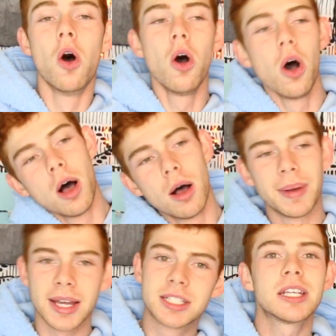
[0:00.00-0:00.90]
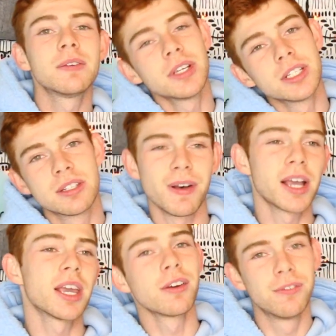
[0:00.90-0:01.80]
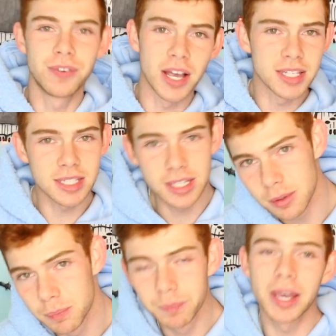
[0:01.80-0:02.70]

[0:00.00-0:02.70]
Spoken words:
oh, my TV's fucking fuzzy.